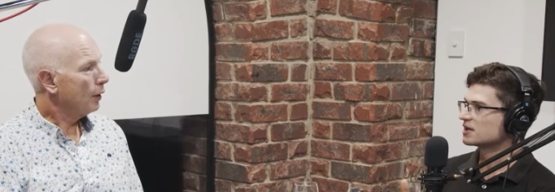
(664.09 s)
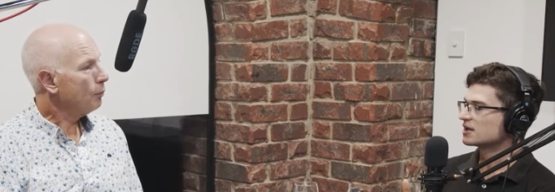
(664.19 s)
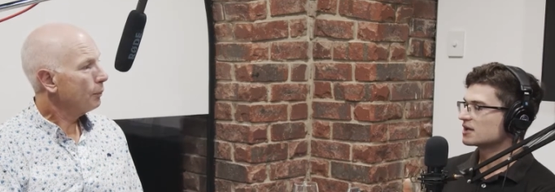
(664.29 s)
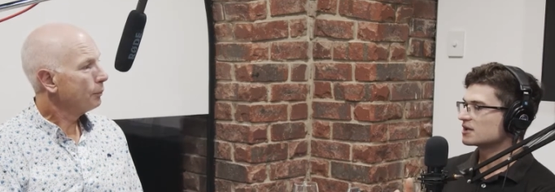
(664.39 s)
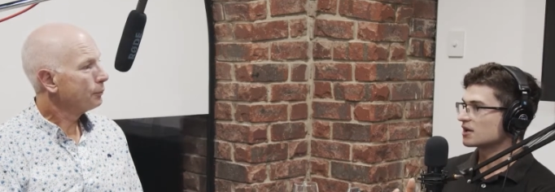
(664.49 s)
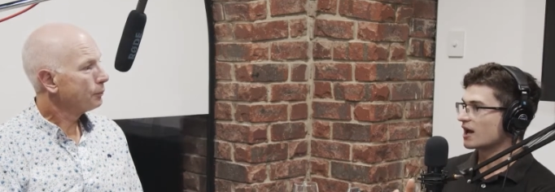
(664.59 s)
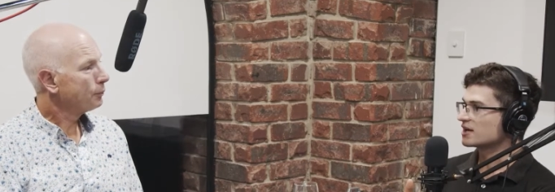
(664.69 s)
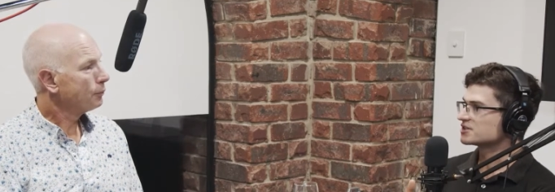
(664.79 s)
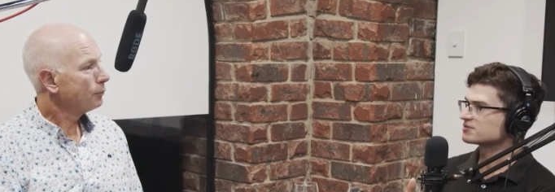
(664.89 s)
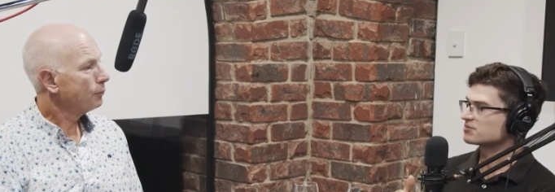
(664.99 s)
Speaker 1: Yep
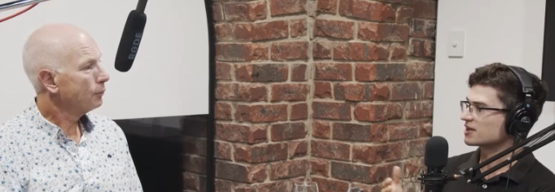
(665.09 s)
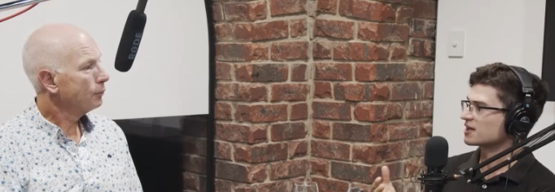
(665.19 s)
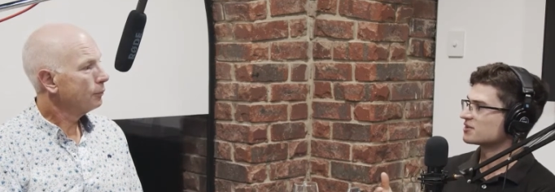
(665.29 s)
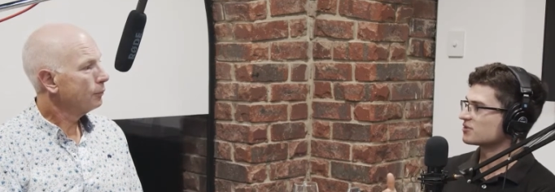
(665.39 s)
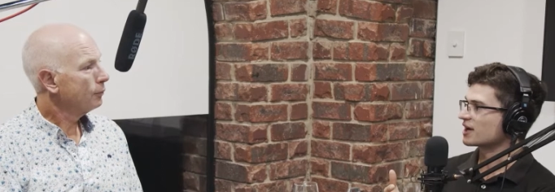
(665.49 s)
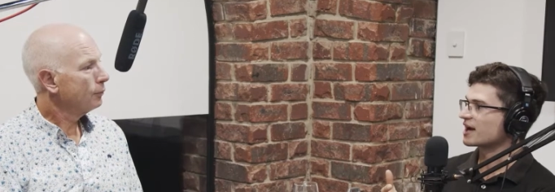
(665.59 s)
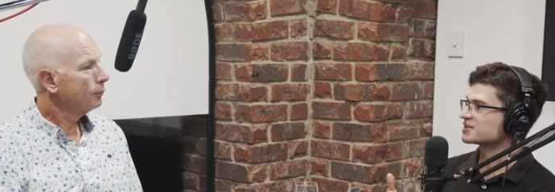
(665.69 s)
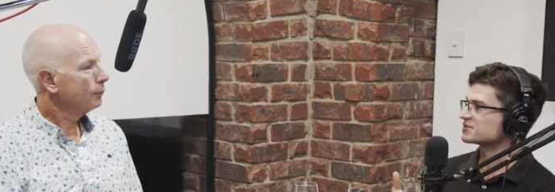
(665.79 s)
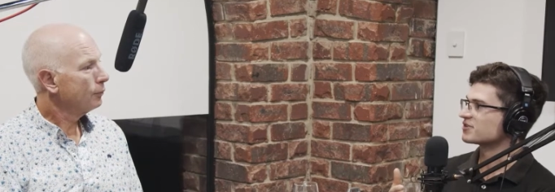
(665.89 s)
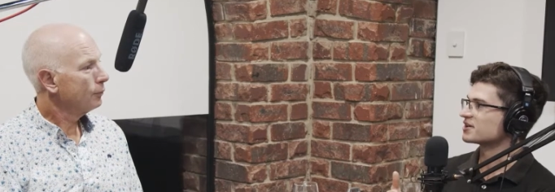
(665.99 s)
how did you again like how
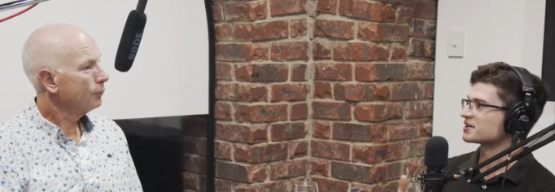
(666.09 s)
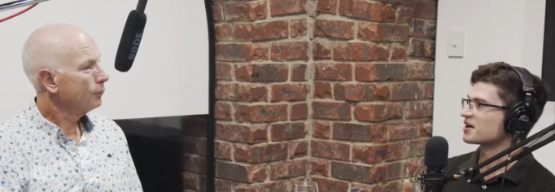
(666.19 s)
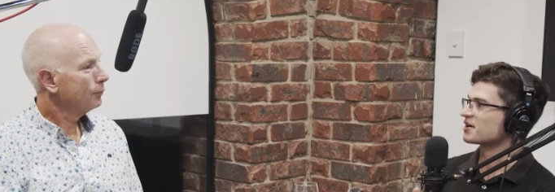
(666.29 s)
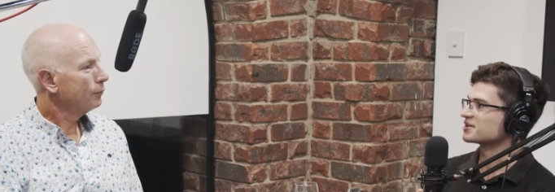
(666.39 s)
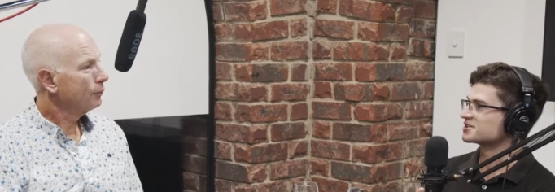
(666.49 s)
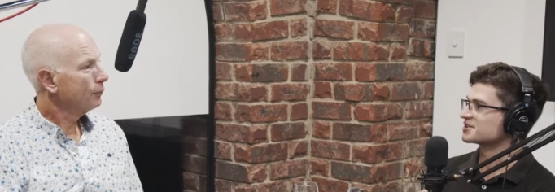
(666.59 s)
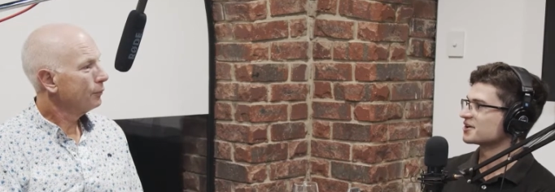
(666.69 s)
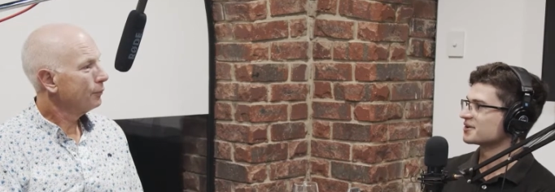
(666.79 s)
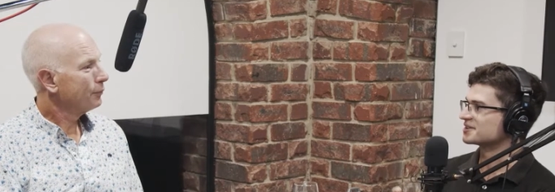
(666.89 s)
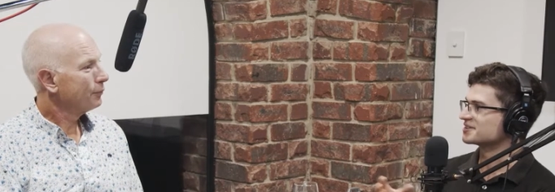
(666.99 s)
did you find the courage to
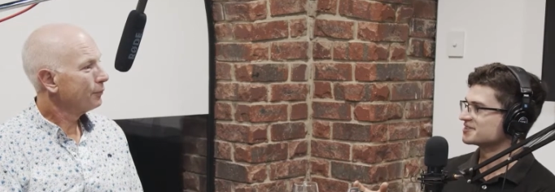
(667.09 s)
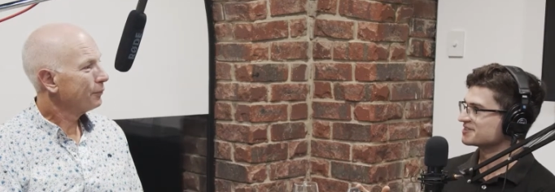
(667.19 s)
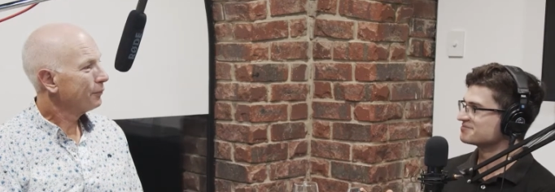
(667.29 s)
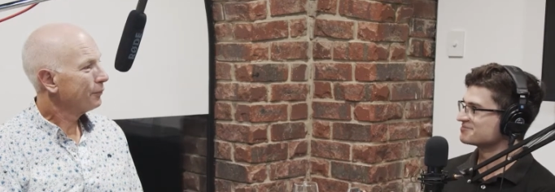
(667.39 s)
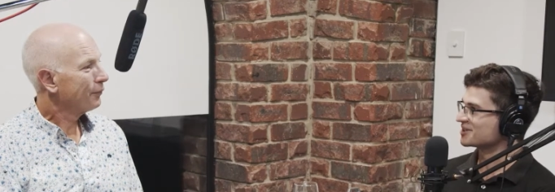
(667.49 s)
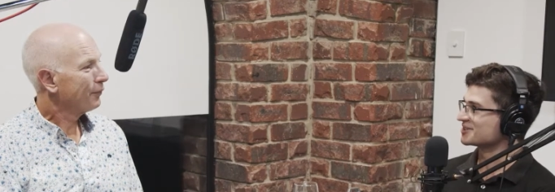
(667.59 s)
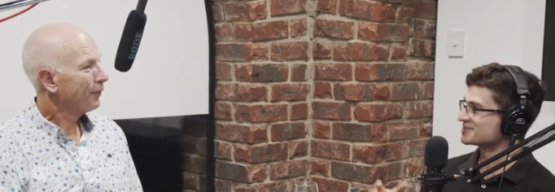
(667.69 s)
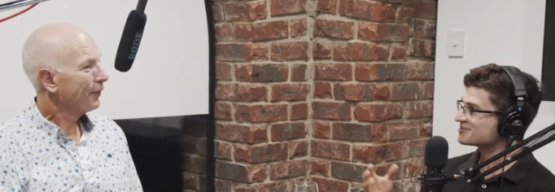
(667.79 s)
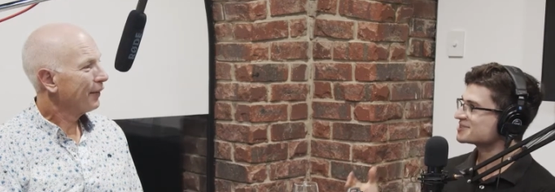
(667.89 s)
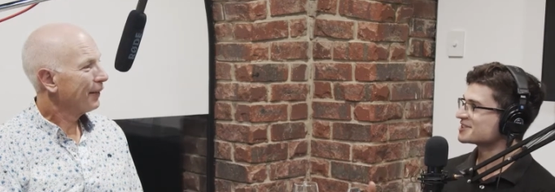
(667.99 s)
go and you know
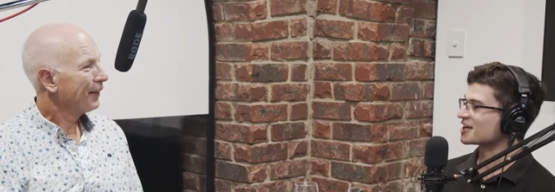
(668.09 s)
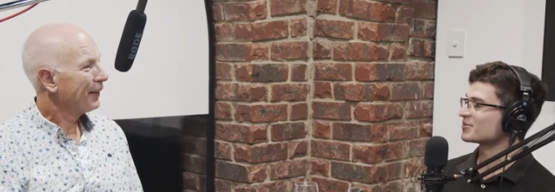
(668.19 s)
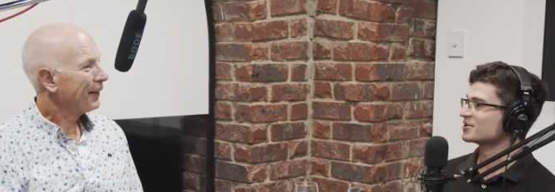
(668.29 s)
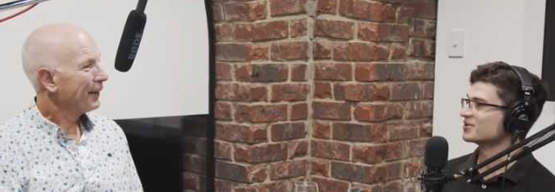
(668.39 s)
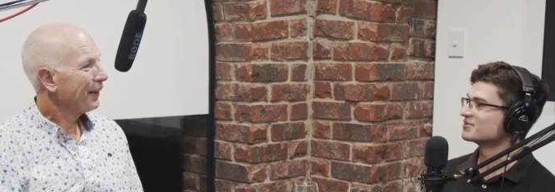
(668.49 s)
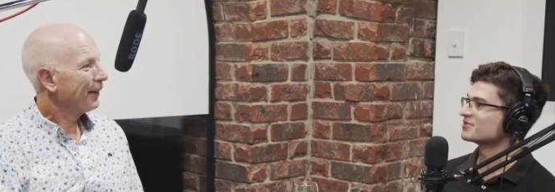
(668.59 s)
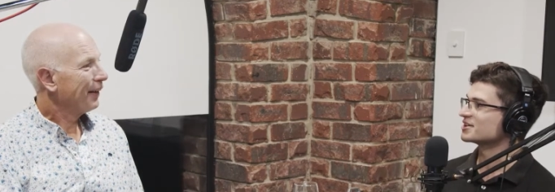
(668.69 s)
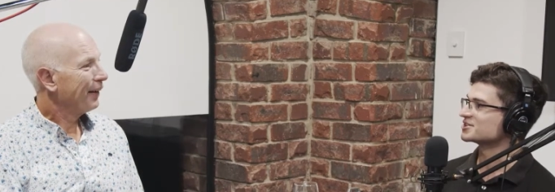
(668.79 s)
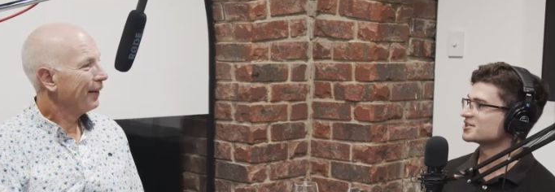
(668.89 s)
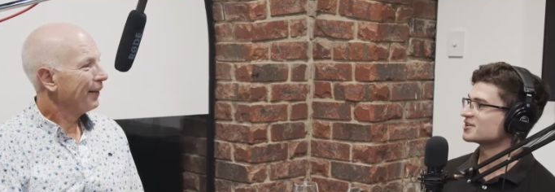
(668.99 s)
start up a new venture?